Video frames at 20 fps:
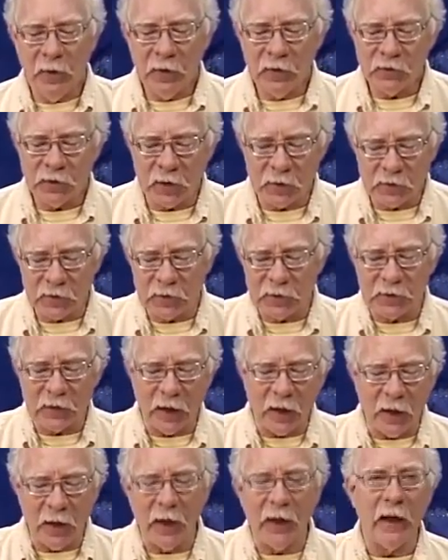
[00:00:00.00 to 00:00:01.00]
Just as
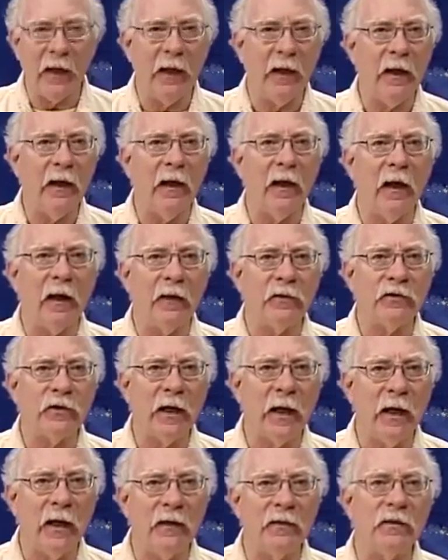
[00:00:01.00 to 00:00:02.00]
I
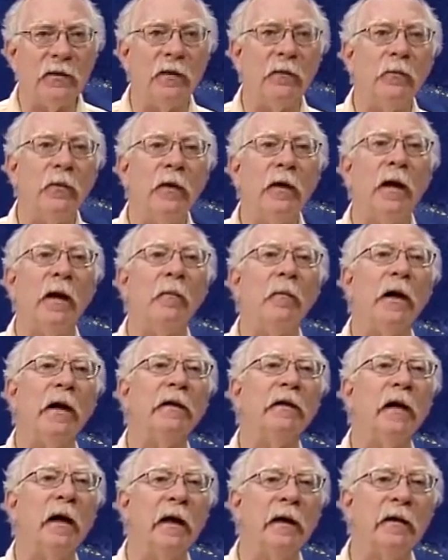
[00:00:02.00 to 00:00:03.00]
changed and put on my
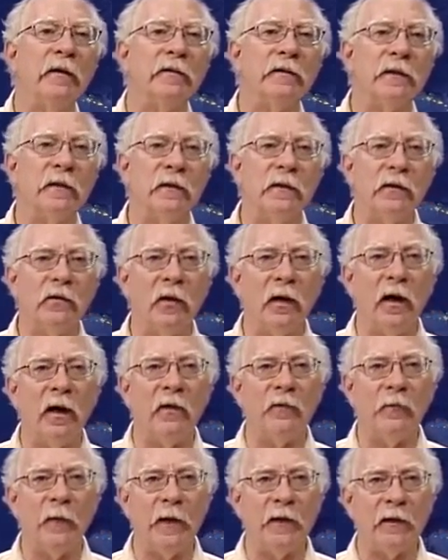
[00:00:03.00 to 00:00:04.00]
titles and took
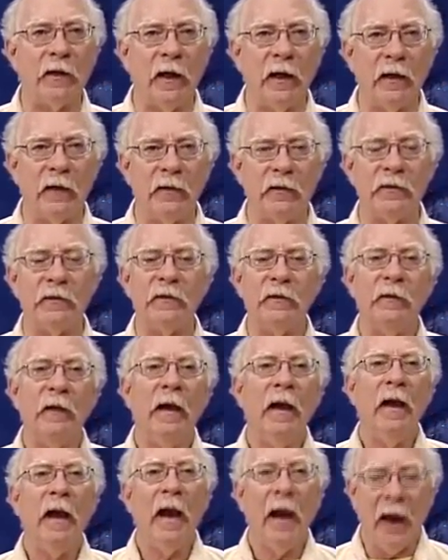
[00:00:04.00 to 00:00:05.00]
off my titles
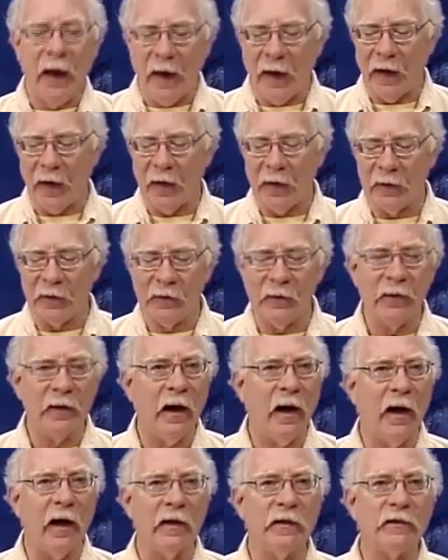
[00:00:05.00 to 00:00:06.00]
and
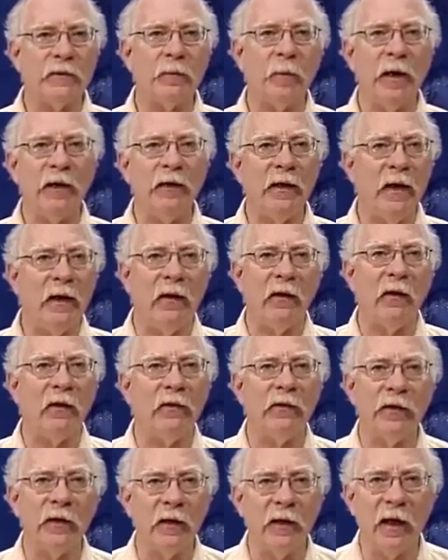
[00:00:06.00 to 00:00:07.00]
spun the
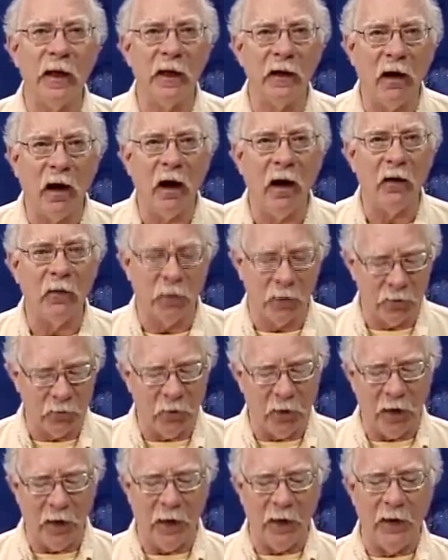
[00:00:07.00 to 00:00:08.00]
earth in an awkward
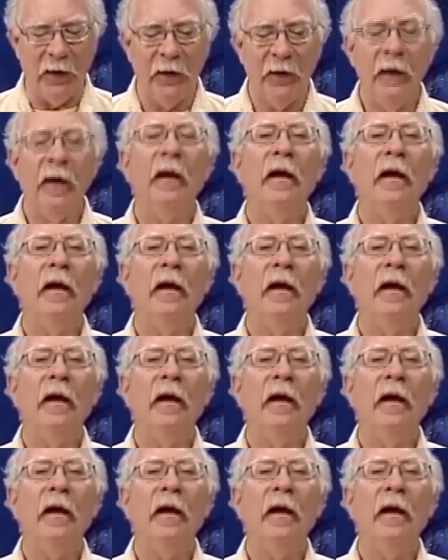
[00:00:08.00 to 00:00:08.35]
way,